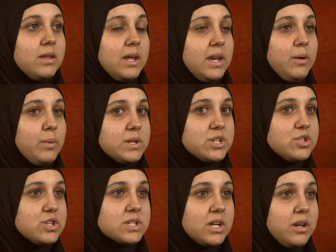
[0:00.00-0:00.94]
that he
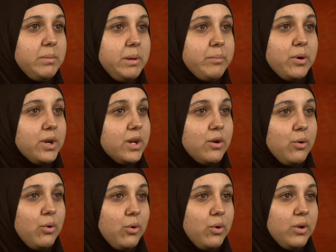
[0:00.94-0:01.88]
wasn't just going to be put in a
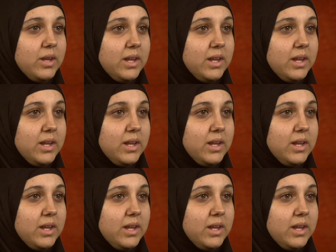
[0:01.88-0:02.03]
hole